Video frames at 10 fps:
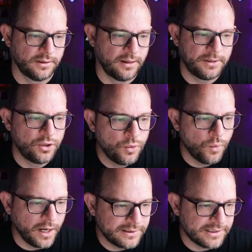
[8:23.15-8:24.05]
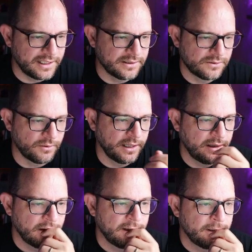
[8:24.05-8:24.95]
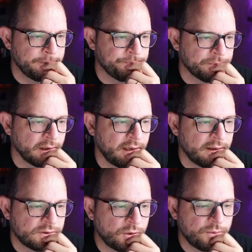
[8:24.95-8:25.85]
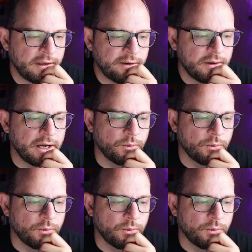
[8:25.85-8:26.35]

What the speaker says: I mean, who wants this, right? So there you go.